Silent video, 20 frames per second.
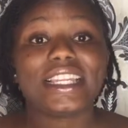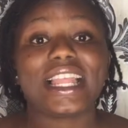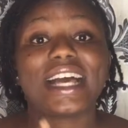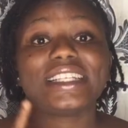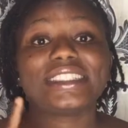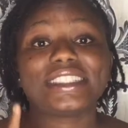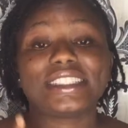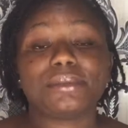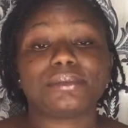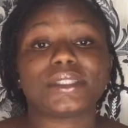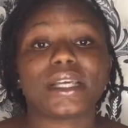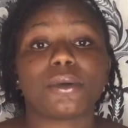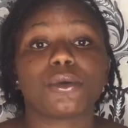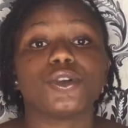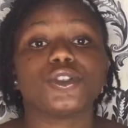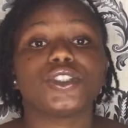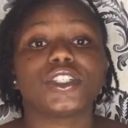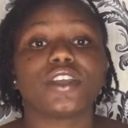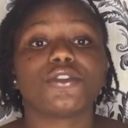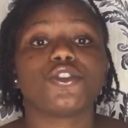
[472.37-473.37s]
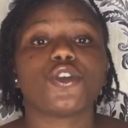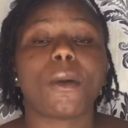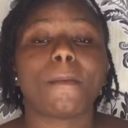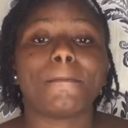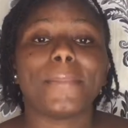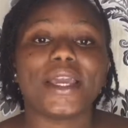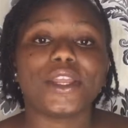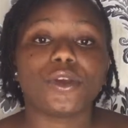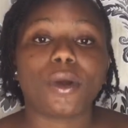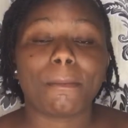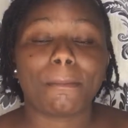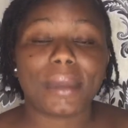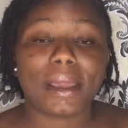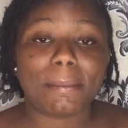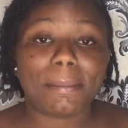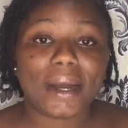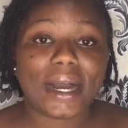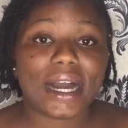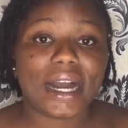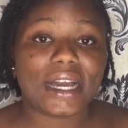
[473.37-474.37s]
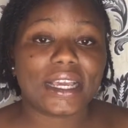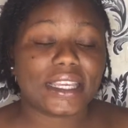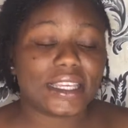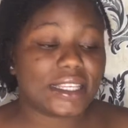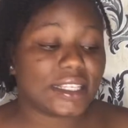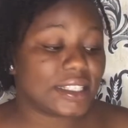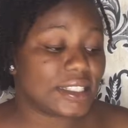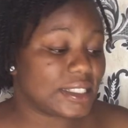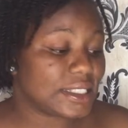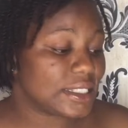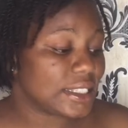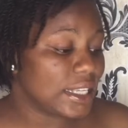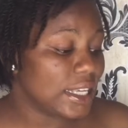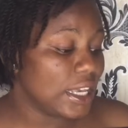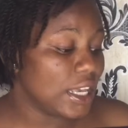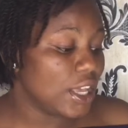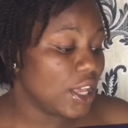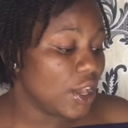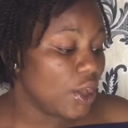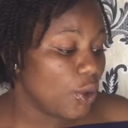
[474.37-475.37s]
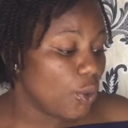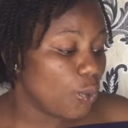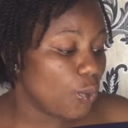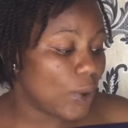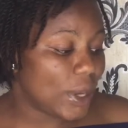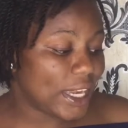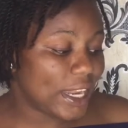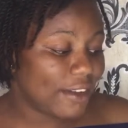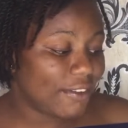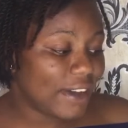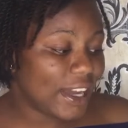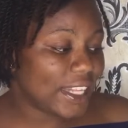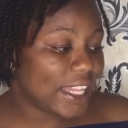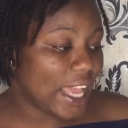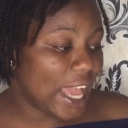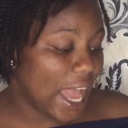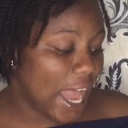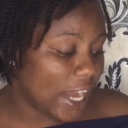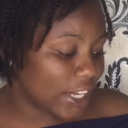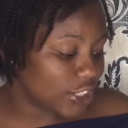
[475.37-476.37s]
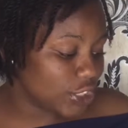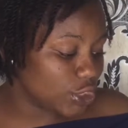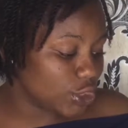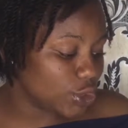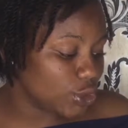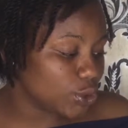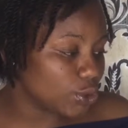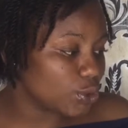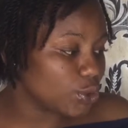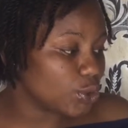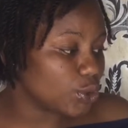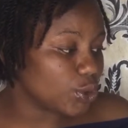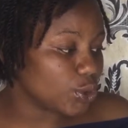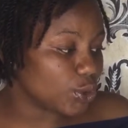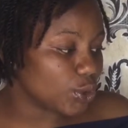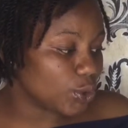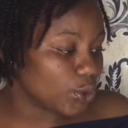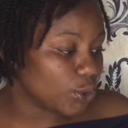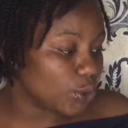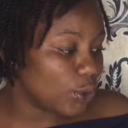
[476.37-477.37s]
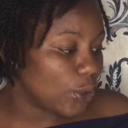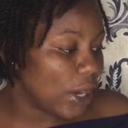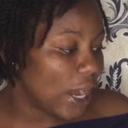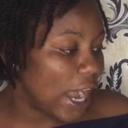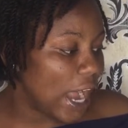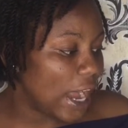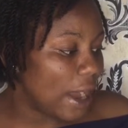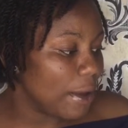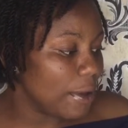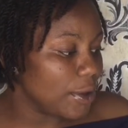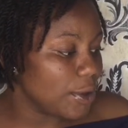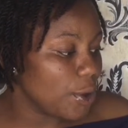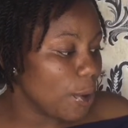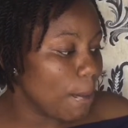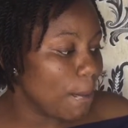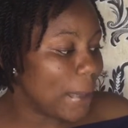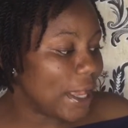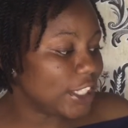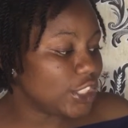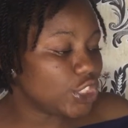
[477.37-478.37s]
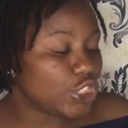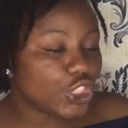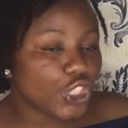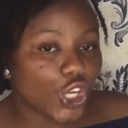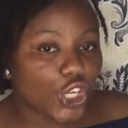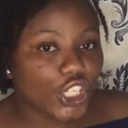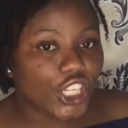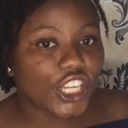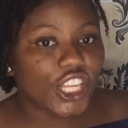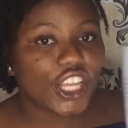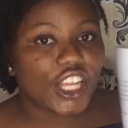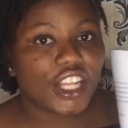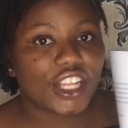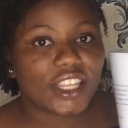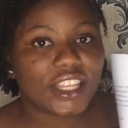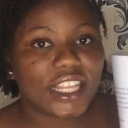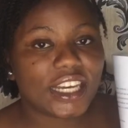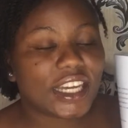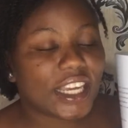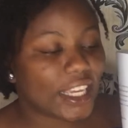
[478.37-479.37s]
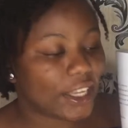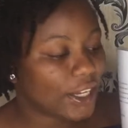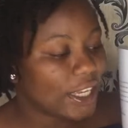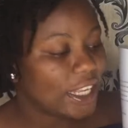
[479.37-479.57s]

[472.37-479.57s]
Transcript: last tips I'm going to give you on pen on paper is whenever they ask you to mention, okay,